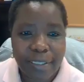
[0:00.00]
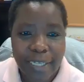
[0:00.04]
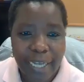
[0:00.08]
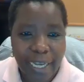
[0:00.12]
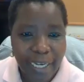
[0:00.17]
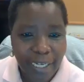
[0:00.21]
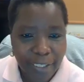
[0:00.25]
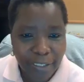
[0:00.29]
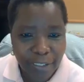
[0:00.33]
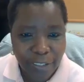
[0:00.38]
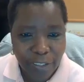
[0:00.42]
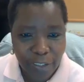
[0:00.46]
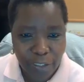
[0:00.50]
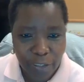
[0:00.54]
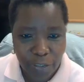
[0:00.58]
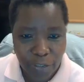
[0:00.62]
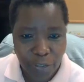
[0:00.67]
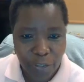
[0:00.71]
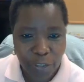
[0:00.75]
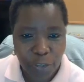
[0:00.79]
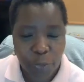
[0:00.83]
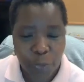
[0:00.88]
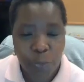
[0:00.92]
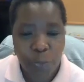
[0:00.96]
next
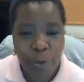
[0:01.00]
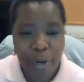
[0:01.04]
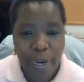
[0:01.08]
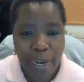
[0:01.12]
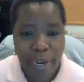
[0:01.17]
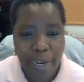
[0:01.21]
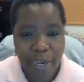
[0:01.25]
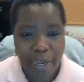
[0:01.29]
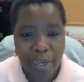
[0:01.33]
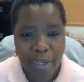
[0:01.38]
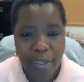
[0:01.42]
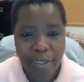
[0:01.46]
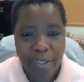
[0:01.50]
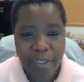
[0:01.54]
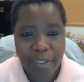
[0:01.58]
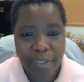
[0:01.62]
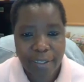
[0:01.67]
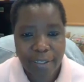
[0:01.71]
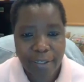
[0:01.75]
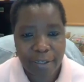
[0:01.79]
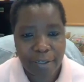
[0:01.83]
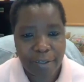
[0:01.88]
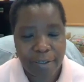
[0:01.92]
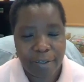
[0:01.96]
door to where
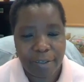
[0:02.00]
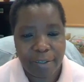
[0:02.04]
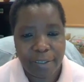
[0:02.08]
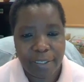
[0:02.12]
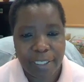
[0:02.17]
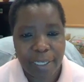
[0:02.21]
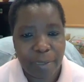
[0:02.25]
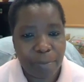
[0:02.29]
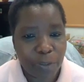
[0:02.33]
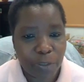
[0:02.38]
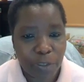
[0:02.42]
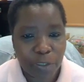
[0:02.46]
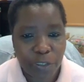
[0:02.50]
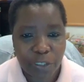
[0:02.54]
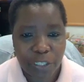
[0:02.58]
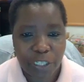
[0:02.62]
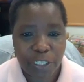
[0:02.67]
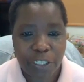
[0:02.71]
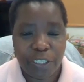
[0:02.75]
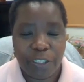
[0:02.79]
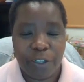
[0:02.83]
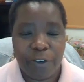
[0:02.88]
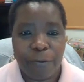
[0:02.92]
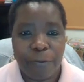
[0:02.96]
the
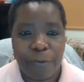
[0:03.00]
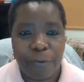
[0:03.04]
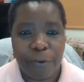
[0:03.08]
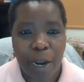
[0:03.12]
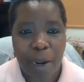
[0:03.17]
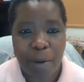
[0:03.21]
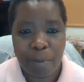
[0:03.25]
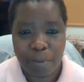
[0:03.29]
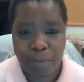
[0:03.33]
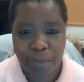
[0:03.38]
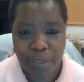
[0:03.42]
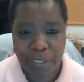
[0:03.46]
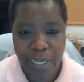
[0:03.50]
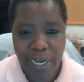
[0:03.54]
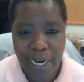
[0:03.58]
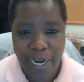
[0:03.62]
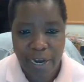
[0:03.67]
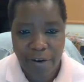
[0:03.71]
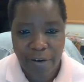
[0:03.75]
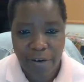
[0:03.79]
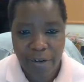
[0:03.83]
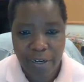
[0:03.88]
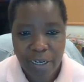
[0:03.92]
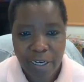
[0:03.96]
demonstration farms
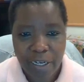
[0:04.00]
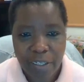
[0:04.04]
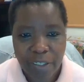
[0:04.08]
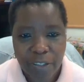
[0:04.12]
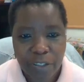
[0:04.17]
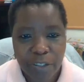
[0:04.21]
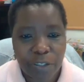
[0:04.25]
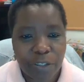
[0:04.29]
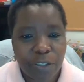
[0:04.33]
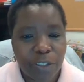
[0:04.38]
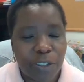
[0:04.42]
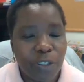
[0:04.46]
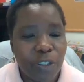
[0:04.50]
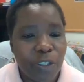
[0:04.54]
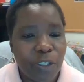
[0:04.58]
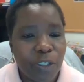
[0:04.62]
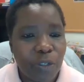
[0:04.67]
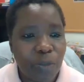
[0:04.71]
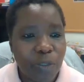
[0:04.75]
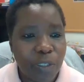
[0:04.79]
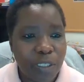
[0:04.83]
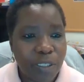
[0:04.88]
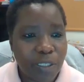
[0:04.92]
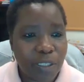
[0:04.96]
are. So the
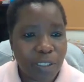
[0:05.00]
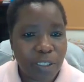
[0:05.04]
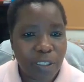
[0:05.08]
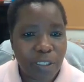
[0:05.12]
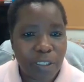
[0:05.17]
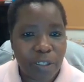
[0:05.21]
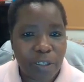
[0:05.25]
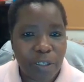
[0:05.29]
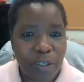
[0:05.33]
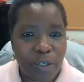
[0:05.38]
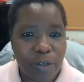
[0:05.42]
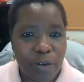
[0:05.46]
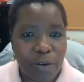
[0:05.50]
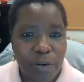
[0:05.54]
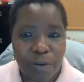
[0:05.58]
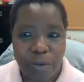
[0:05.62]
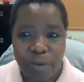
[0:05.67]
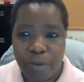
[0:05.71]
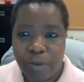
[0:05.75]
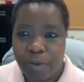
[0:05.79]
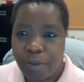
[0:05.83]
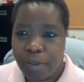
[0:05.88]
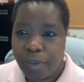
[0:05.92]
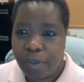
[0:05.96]
students,
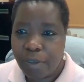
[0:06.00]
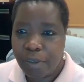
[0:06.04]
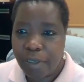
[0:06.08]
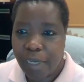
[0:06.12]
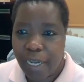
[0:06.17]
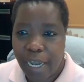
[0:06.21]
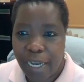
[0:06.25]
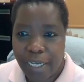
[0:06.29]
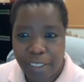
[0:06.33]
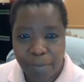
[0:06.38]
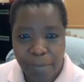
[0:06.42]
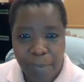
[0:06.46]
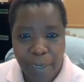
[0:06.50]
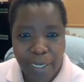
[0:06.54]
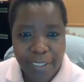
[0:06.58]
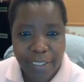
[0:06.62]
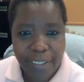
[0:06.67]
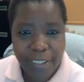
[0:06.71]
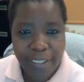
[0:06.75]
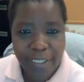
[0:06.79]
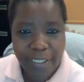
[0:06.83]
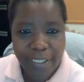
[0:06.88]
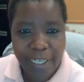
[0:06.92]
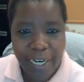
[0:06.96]
as
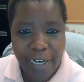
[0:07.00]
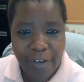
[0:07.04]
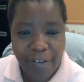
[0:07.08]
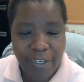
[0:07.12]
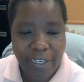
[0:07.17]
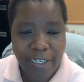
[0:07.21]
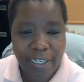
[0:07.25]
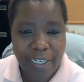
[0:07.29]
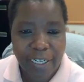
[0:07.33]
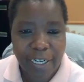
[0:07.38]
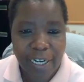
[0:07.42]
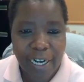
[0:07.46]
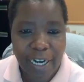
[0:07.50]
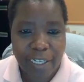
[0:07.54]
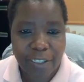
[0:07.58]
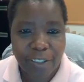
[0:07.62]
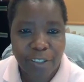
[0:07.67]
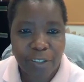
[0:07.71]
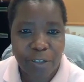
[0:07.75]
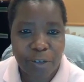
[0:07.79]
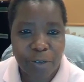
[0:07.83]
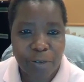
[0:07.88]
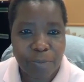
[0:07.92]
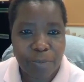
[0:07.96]
much as they are in the
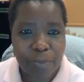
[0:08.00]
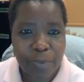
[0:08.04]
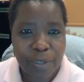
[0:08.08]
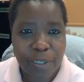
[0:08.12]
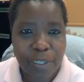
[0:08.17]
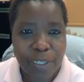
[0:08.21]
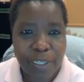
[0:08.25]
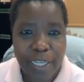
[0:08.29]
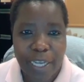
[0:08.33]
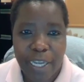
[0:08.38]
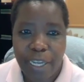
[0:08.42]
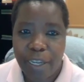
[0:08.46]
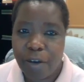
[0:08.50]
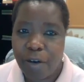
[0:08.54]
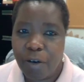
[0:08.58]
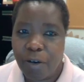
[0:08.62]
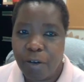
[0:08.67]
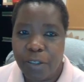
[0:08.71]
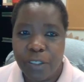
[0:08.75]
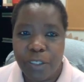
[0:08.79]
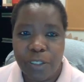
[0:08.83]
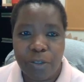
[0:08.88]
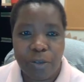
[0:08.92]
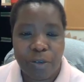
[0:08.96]
classroom, they
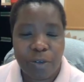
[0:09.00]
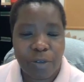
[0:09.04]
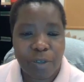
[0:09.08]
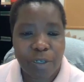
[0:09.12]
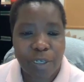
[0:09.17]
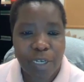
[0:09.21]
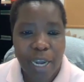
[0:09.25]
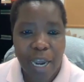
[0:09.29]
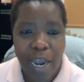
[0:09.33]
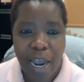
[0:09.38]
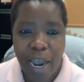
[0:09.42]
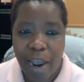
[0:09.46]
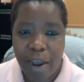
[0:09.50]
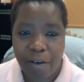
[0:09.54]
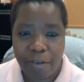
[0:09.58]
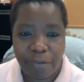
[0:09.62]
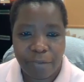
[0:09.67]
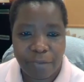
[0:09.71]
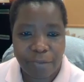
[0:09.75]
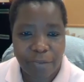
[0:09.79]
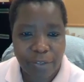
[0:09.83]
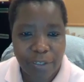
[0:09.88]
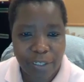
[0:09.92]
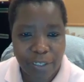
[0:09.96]
also
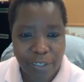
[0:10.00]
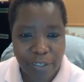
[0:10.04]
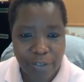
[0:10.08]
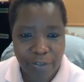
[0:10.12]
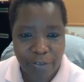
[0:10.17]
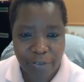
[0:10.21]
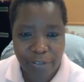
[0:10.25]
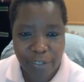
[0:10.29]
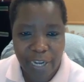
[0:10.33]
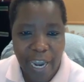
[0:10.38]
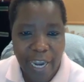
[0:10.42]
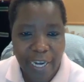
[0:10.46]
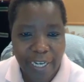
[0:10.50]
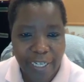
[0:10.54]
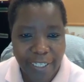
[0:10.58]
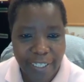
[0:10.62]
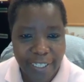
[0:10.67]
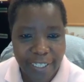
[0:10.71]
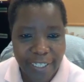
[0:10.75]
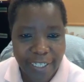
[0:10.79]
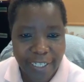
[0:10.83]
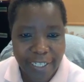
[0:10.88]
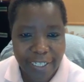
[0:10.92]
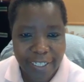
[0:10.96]
have, the
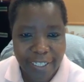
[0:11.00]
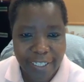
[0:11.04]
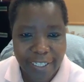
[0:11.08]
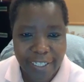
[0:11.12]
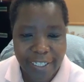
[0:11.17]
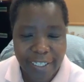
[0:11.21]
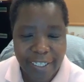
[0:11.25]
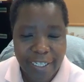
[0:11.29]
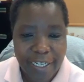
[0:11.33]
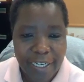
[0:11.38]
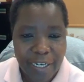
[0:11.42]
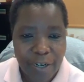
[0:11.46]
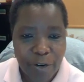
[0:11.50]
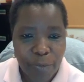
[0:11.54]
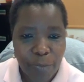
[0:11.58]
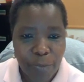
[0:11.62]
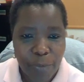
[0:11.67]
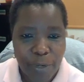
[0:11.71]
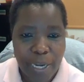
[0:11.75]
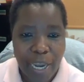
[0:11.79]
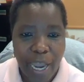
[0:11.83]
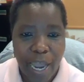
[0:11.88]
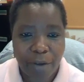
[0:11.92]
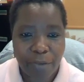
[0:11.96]
idea that
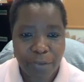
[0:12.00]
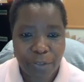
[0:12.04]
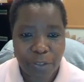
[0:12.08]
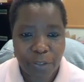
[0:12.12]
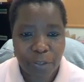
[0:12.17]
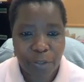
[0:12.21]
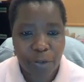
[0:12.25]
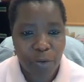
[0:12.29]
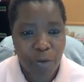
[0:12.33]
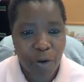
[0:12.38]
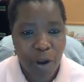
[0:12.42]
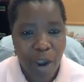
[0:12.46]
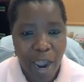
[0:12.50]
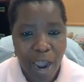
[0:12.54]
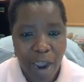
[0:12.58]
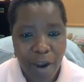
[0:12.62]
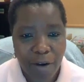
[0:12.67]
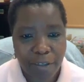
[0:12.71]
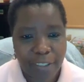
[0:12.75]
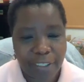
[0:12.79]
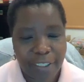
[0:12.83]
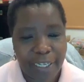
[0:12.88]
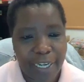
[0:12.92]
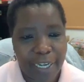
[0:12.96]
we have to go
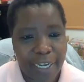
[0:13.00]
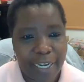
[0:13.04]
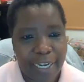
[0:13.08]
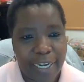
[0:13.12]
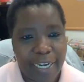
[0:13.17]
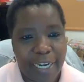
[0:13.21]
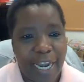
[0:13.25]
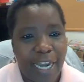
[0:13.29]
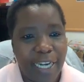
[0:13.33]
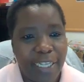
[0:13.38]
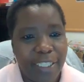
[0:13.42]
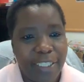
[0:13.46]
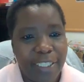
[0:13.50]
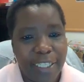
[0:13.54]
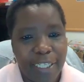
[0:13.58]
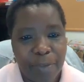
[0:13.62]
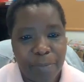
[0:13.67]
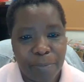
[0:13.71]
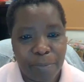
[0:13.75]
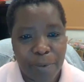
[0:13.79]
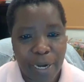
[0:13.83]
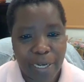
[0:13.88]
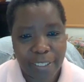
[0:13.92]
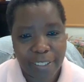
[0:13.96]
out there and
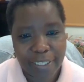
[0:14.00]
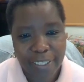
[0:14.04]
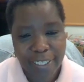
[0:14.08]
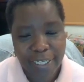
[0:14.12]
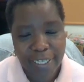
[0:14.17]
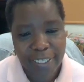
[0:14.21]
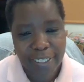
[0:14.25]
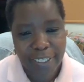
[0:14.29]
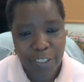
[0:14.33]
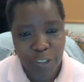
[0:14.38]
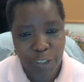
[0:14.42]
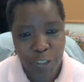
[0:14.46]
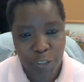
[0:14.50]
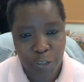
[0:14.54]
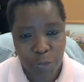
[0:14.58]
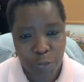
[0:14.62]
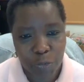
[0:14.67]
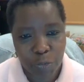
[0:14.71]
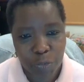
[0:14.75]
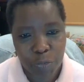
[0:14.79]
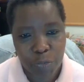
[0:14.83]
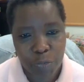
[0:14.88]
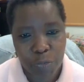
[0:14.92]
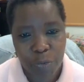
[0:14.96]
actually practically
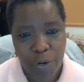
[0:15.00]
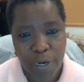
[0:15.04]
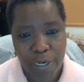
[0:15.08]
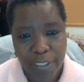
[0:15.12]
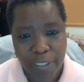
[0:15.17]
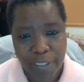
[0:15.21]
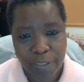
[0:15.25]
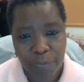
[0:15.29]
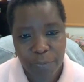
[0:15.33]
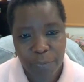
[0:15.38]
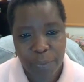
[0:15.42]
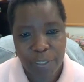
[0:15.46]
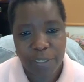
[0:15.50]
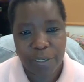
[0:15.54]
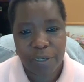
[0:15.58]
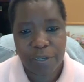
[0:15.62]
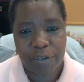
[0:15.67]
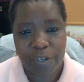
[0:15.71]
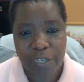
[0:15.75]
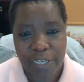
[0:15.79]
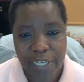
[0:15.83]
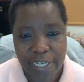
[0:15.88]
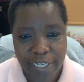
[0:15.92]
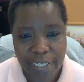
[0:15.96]
do what we
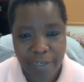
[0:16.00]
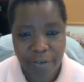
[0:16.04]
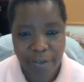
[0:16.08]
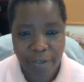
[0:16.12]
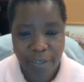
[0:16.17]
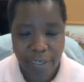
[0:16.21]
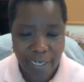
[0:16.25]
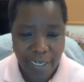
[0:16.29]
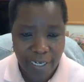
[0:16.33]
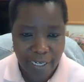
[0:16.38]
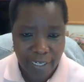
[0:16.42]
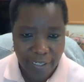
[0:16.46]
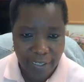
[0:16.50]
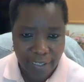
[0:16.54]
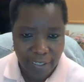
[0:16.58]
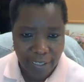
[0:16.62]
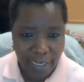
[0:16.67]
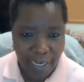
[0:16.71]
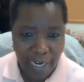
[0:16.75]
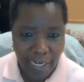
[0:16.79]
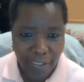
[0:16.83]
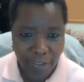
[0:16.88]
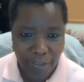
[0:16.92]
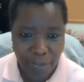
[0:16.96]
are learning in the
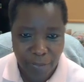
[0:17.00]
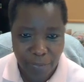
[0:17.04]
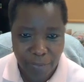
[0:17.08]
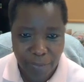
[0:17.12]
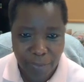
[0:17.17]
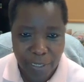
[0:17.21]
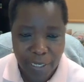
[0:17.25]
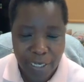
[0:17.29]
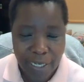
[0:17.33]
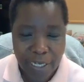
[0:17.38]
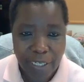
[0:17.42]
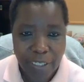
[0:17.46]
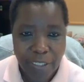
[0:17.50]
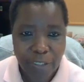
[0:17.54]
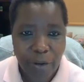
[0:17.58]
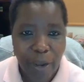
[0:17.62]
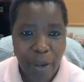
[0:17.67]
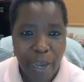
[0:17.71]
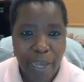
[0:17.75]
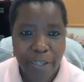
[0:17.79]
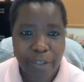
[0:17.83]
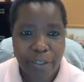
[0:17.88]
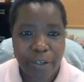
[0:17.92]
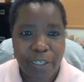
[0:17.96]
classroom.
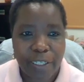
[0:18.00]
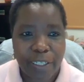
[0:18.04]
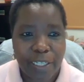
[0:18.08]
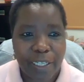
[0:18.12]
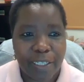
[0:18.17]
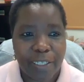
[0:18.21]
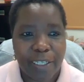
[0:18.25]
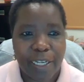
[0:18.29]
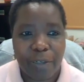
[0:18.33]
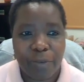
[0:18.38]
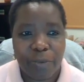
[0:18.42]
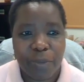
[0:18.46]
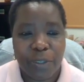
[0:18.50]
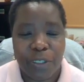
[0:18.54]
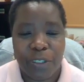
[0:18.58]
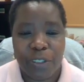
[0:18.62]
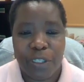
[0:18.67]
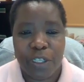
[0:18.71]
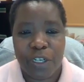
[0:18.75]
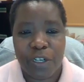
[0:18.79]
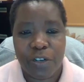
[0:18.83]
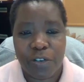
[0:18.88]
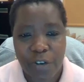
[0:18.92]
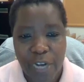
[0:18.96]
So I thought that was
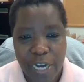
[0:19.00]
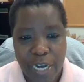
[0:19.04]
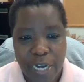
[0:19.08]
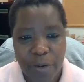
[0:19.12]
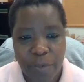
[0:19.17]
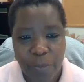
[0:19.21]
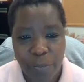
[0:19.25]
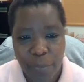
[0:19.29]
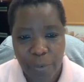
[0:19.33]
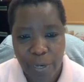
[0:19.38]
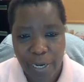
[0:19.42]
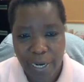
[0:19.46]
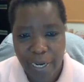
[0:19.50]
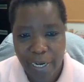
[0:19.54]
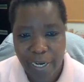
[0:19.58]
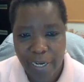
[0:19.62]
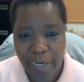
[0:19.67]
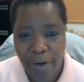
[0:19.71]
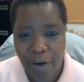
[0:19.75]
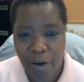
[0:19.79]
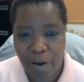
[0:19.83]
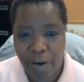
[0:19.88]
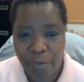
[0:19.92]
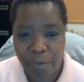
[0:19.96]
a great way
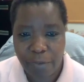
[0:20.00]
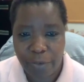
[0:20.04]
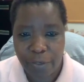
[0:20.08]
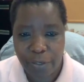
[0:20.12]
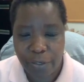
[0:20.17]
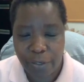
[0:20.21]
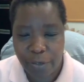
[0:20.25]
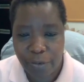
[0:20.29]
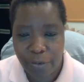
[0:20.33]
of,